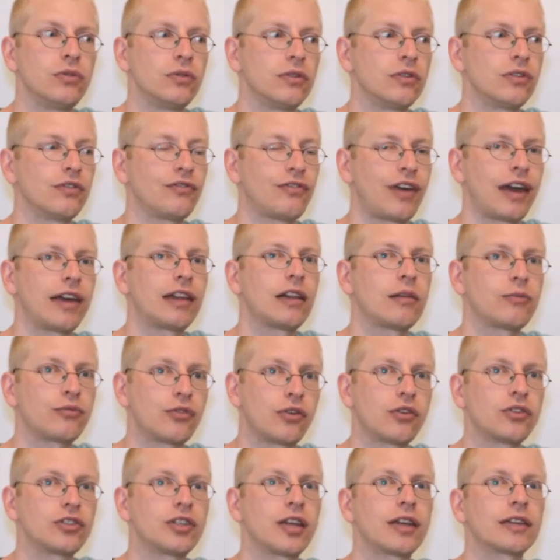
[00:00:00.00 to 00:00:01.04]
the final
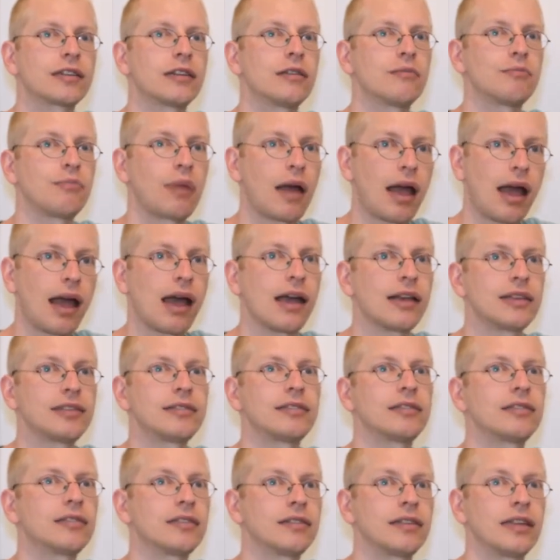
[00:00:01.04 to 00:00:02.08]
project and
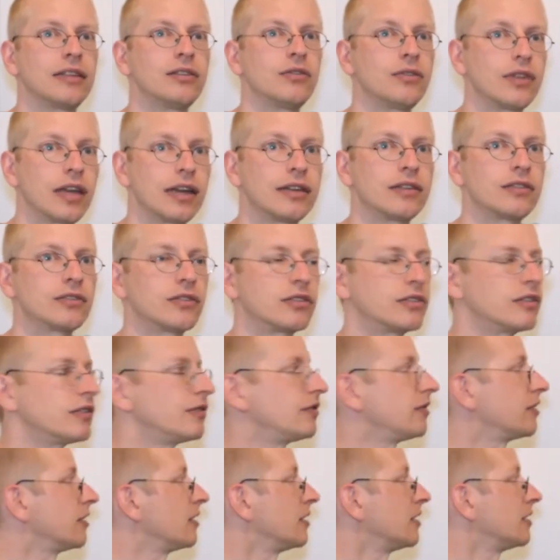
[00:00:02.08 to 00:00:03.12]
pass, then you get a
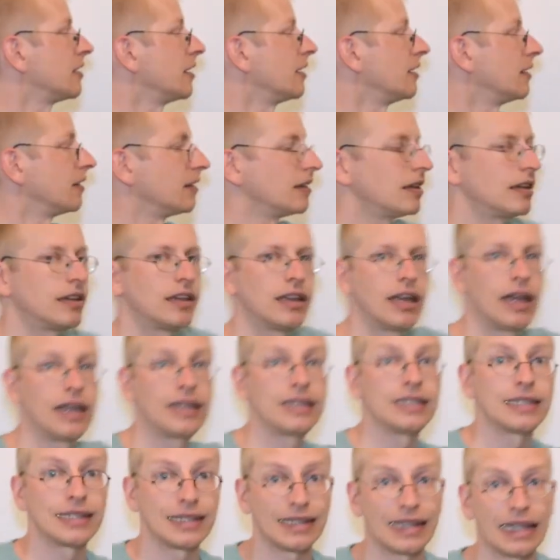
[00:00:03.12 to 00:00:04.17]
certificate, and
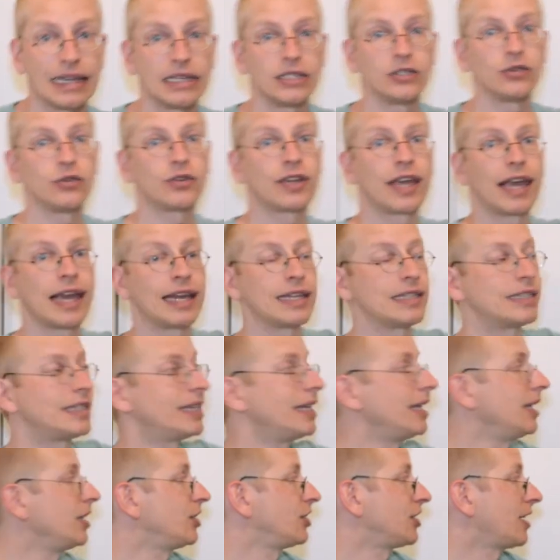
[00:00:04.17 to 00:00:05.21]
then you can
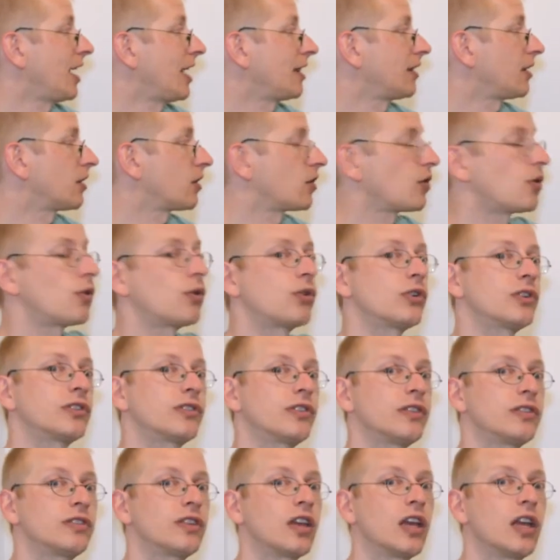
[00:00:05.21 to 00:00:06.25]
teach at the
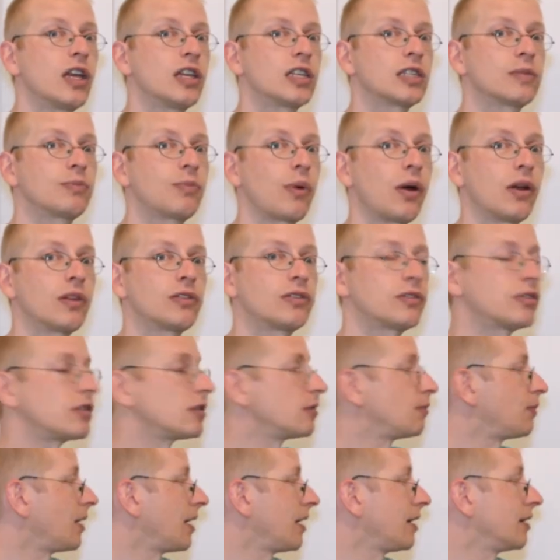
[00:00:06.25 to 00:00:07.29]
courses sponsored
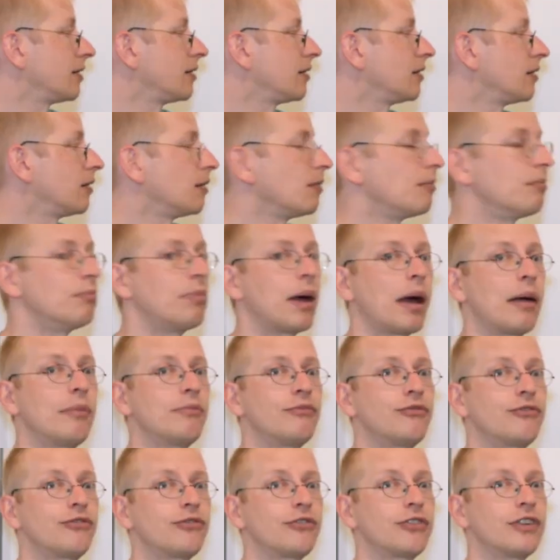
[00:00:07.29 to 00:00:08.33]
by the
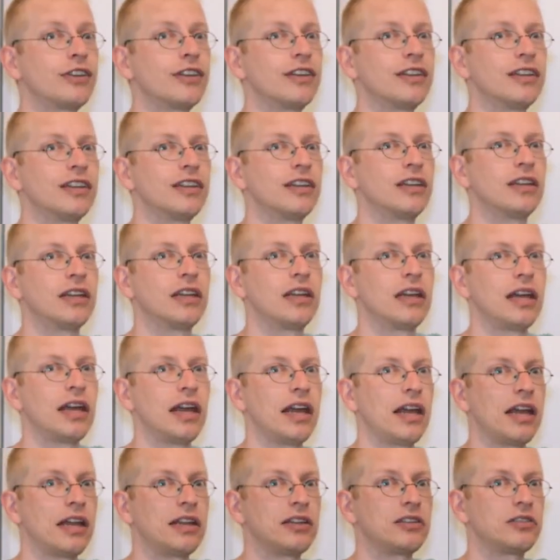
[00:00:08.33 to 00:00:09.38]
Bumf,
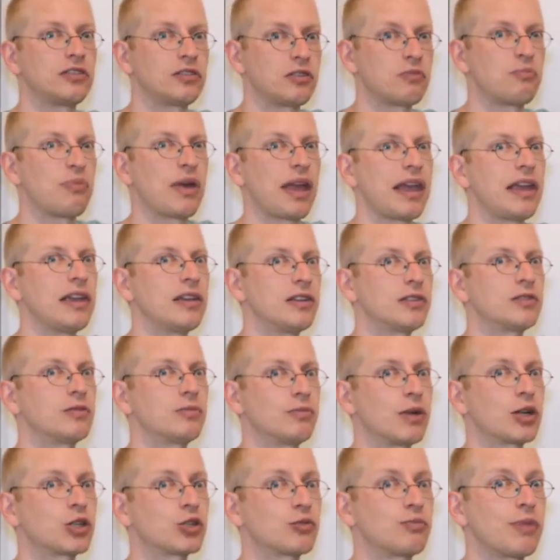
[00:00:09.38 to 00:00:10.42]
and the pay is
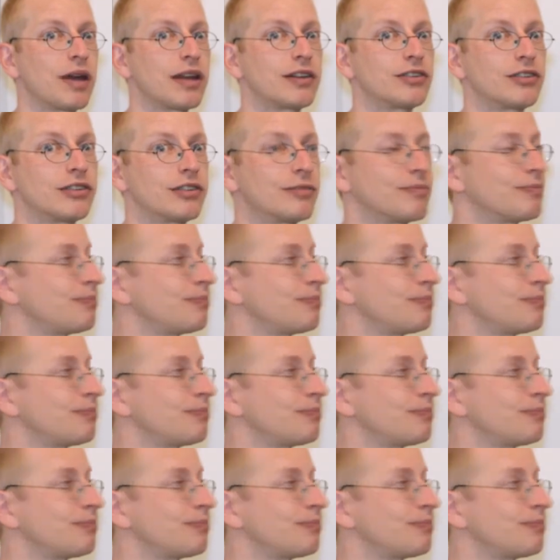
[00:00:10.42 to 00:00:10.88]
much better.